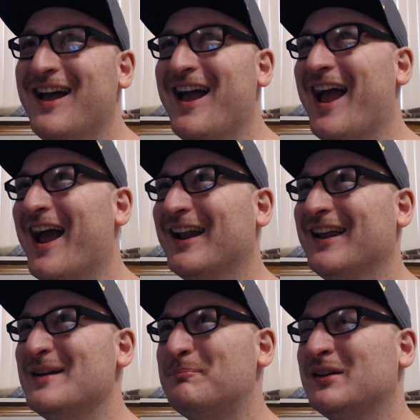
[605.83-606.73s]
And
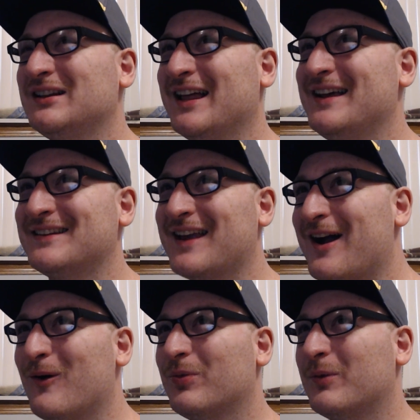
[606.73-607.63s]
it plays
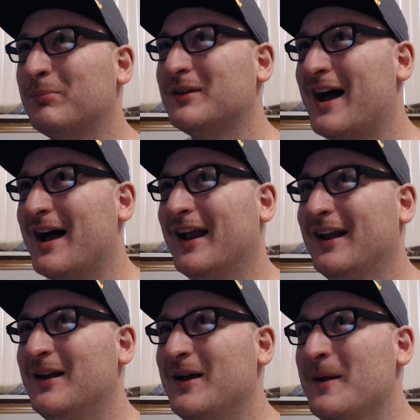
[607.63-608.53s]
out, the plot
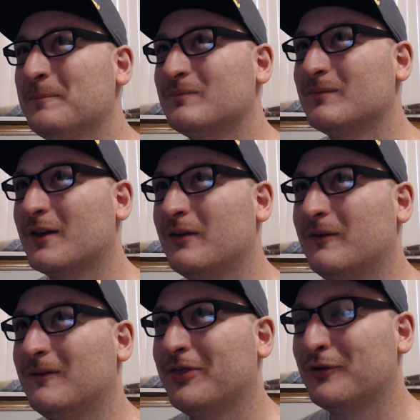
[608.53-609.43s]

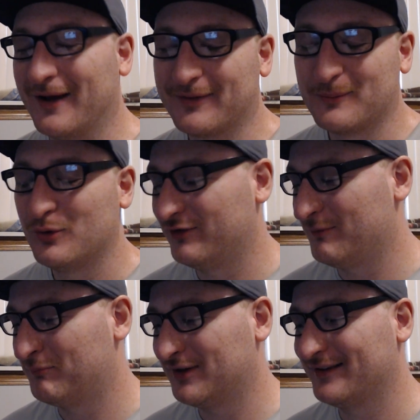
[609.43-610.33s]
throughout the movie
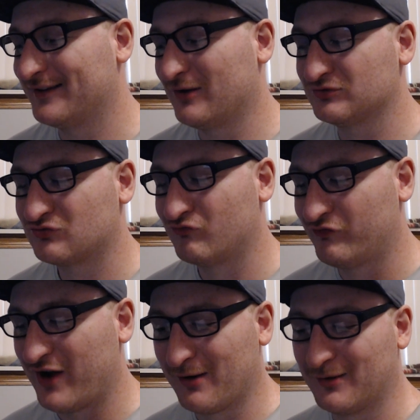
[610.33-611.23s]
plays out
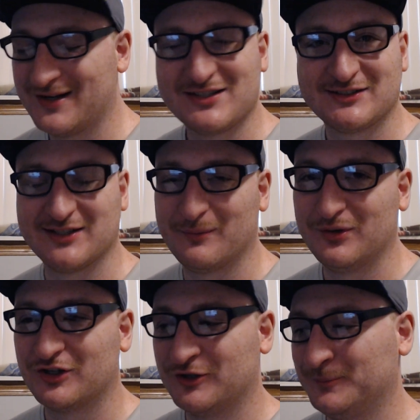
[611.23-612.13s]
very
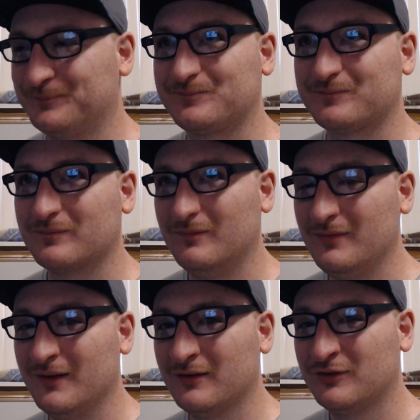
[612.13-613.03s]
similar
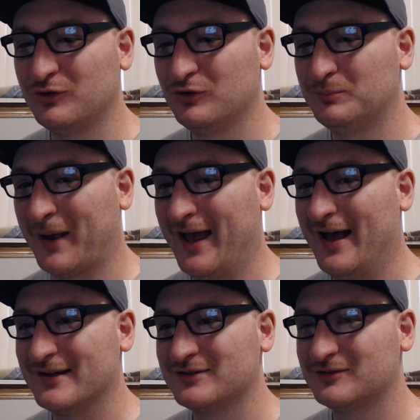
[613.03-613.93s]
to
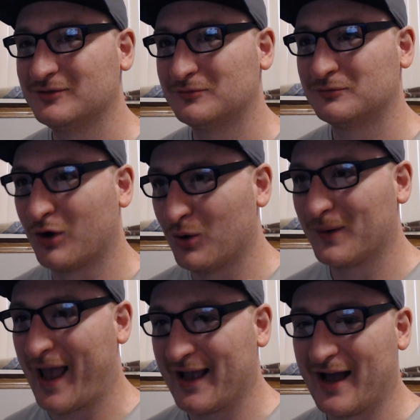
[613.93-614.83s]
past rogue
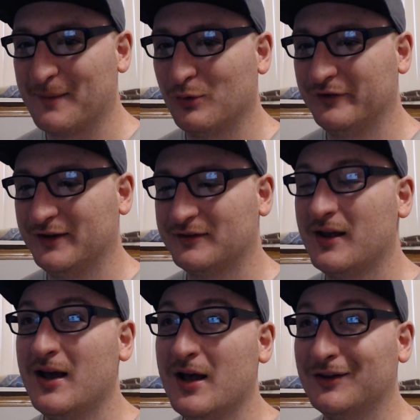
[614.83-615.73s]
AI movies,
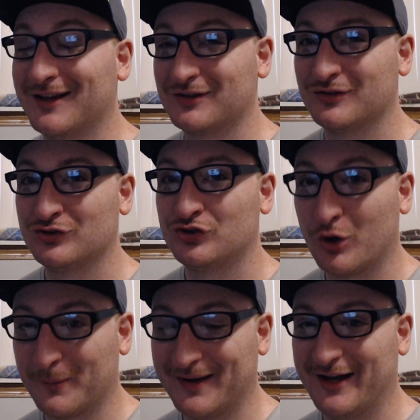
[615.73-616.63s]
like
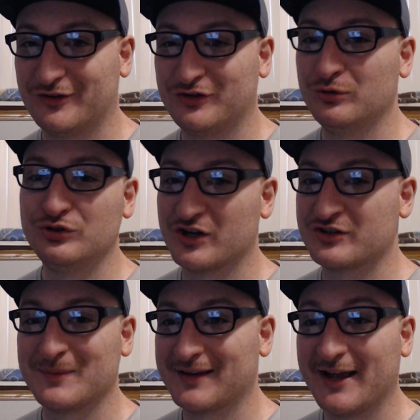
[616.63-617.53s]
Terminator 2
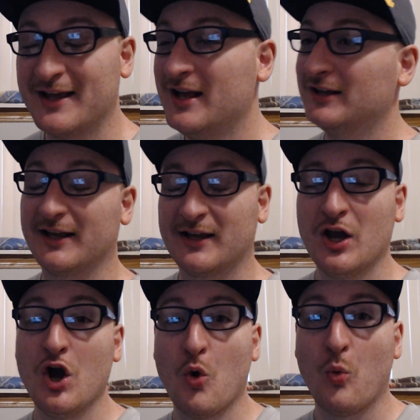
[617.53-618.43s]
Judgment Day. Like,
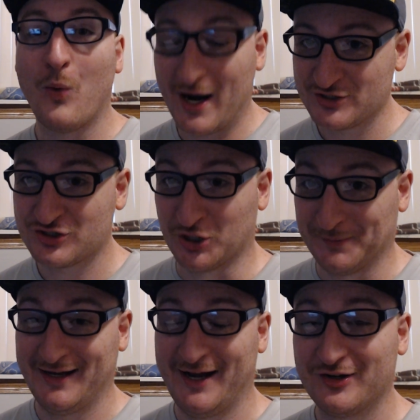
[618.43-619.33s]
watch
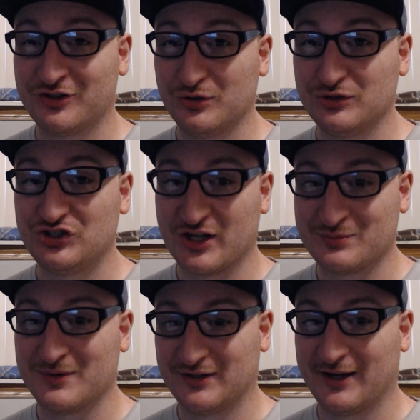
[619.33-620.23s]
Terminator 2
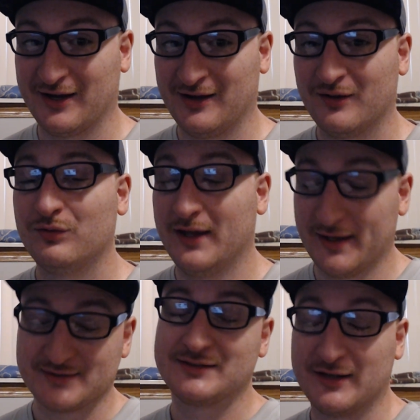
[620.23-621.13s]
Judgment Day, the
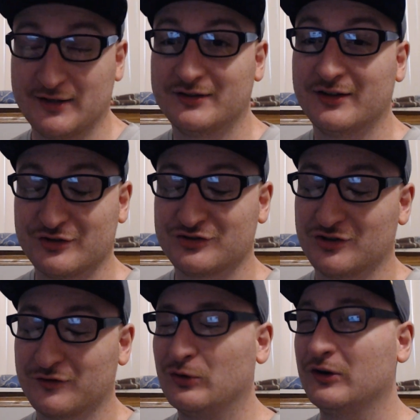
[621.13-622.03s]
extended edition,
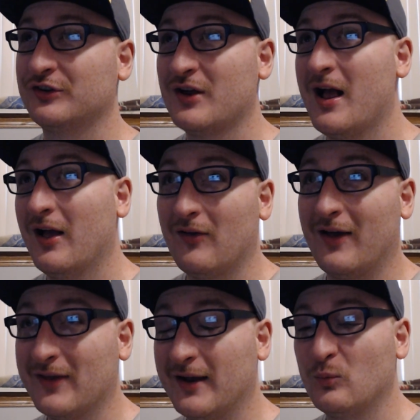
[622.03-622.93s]
of course,
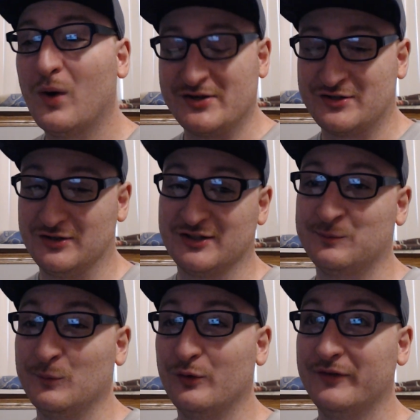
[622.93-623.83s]
and then watch this
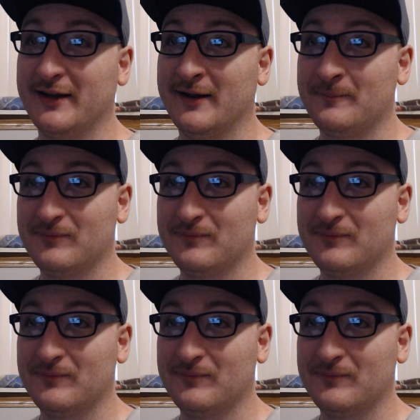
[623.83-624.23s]
movie,